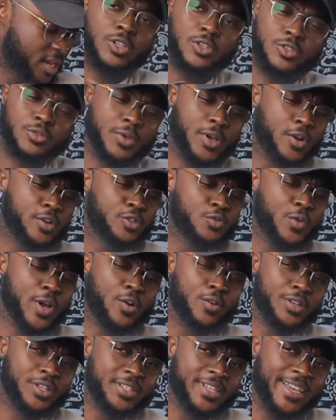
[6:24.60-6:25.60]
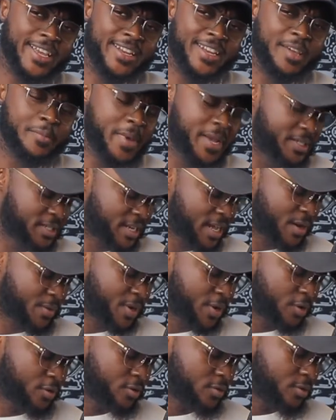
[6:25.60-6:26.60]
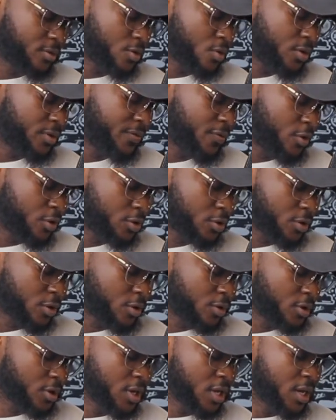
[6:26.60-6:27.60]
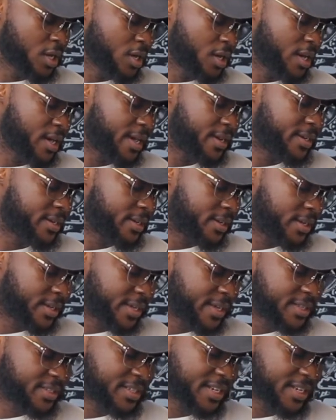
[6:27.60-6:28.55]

So we're going to work on the second image now. We're going to load photo and click it.